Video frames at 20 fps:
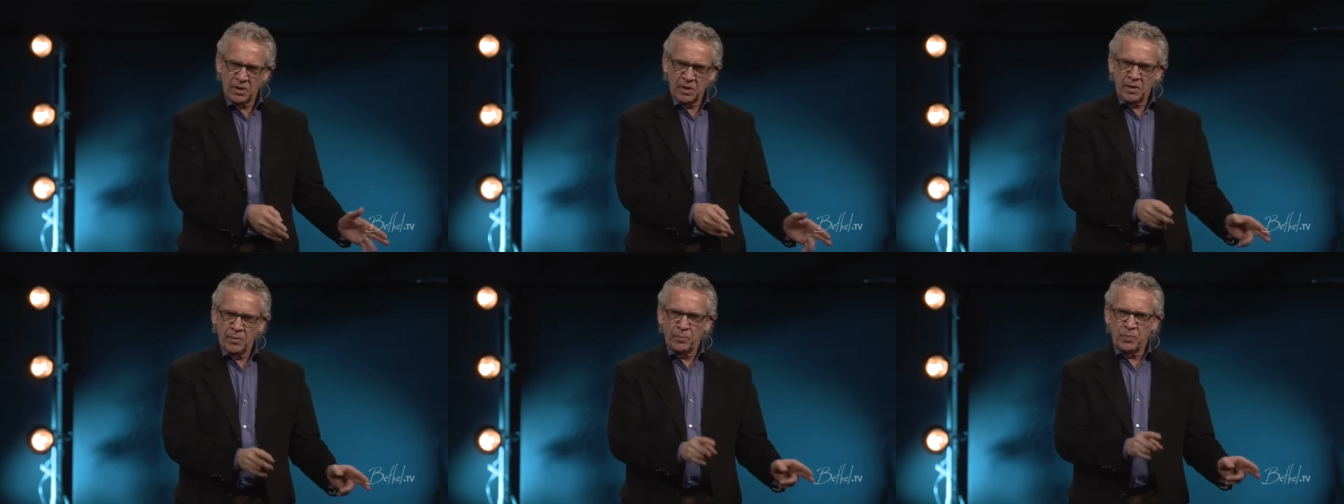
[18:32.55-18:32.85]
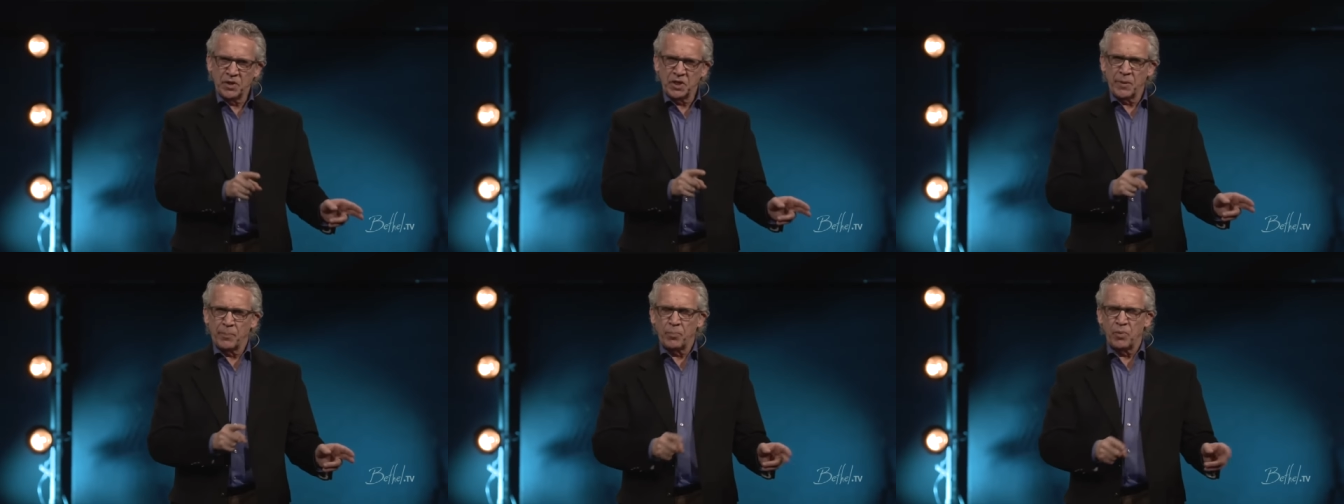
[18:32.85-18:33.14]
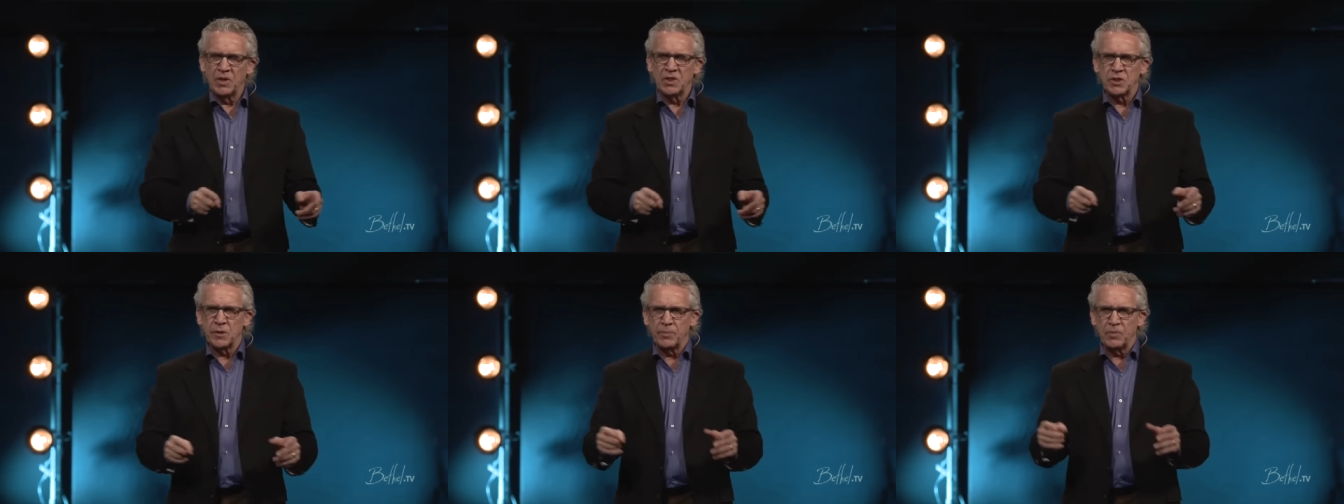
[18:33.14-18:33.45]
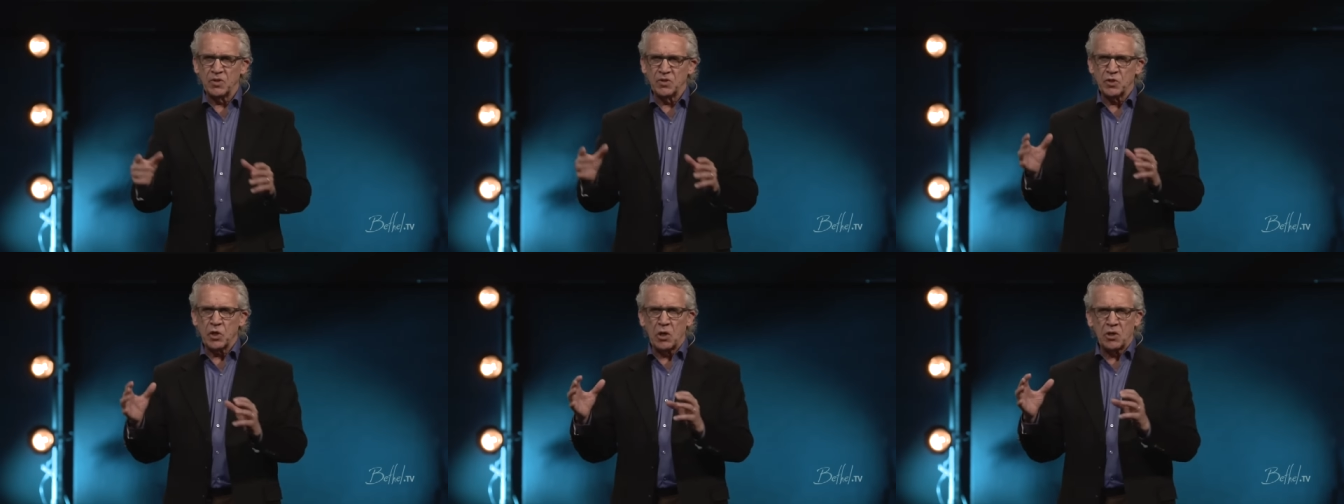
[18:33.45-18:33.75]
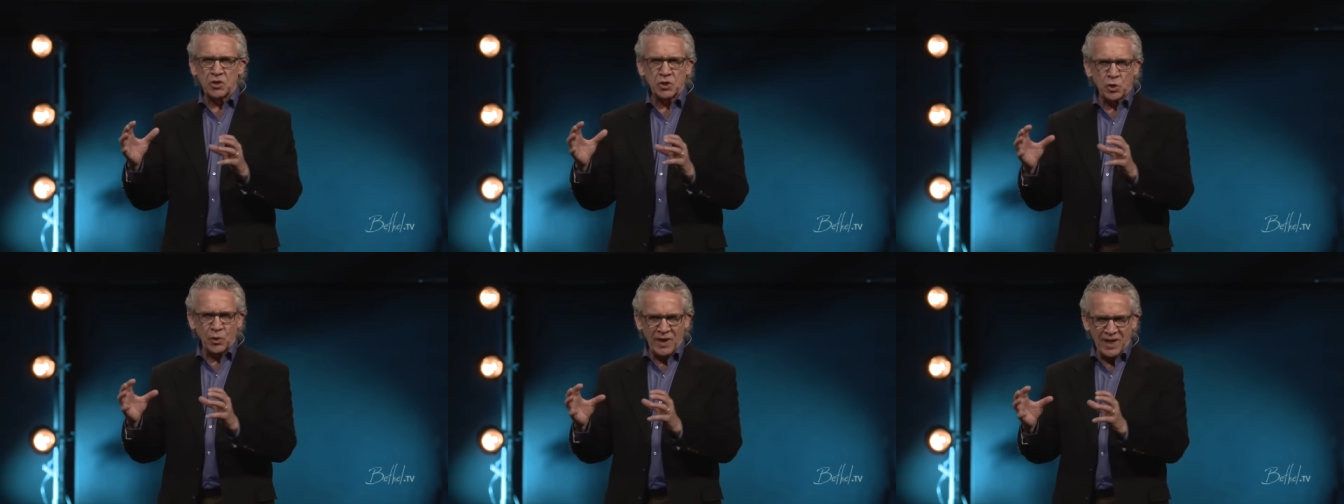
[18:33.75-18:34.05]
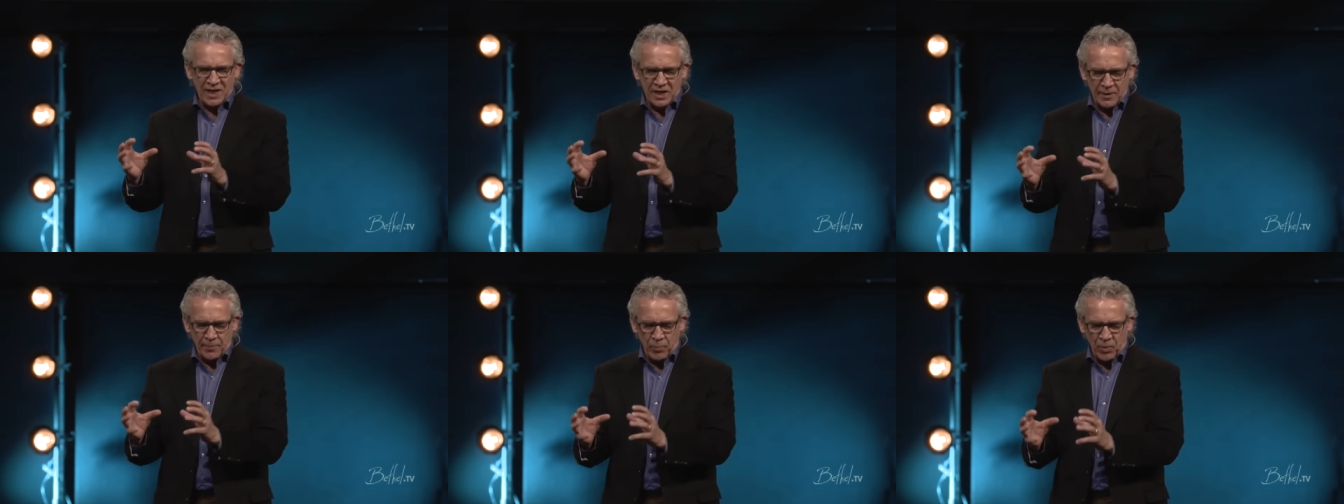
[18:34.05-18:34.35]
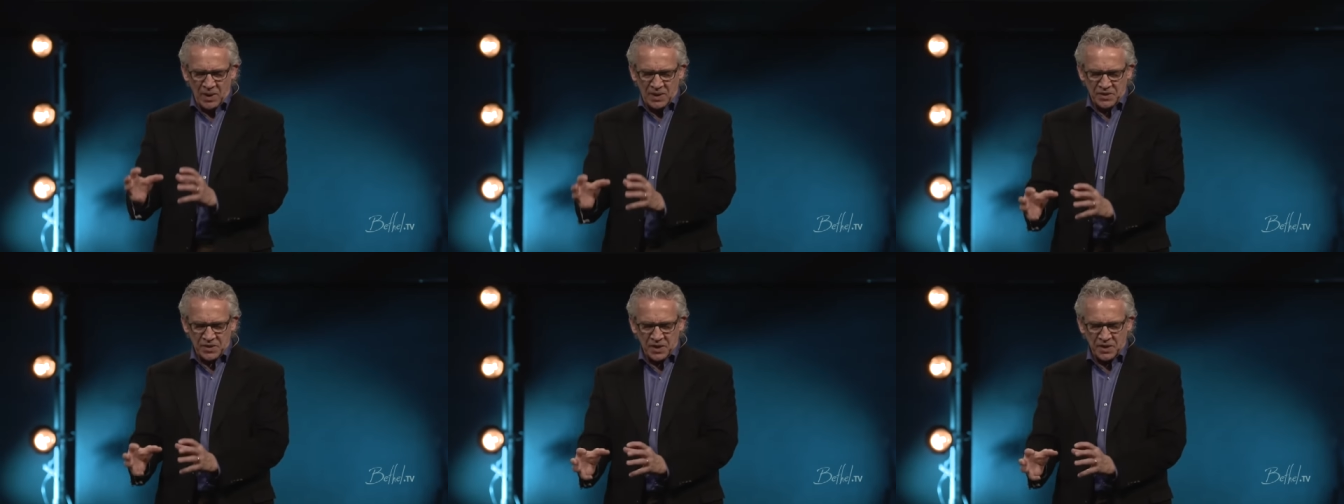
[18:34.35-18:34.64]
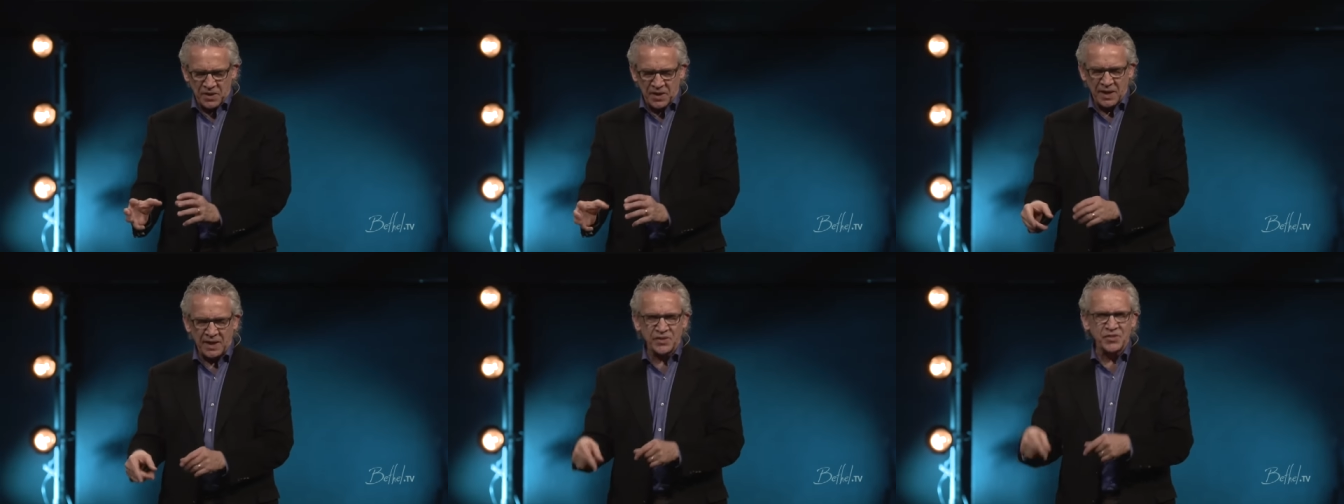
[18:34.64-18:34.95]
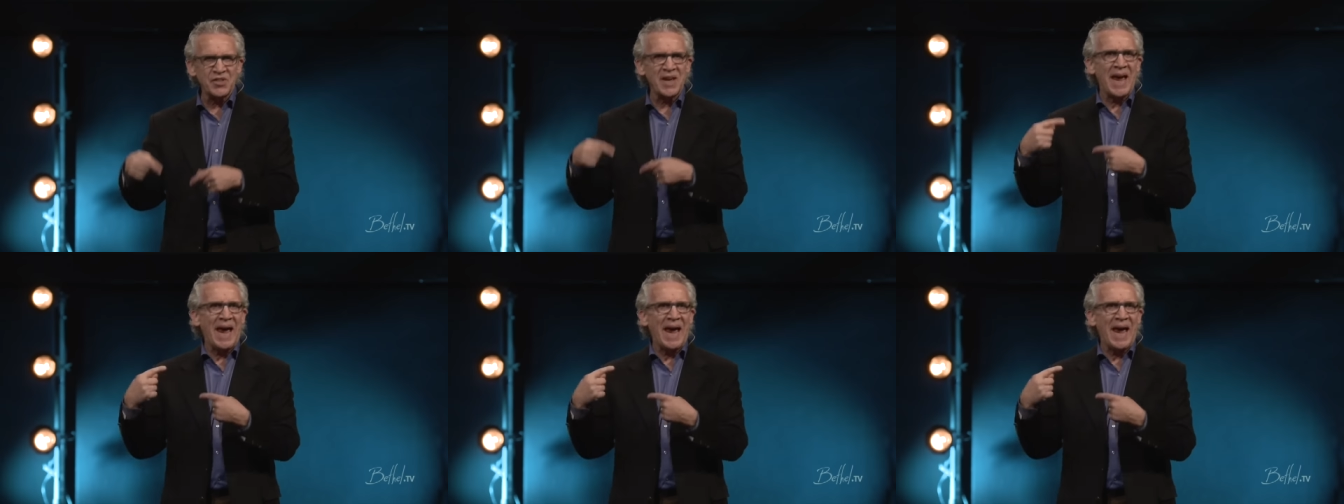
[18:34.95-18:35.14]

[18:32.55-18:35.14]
But the principle is also in the present tense.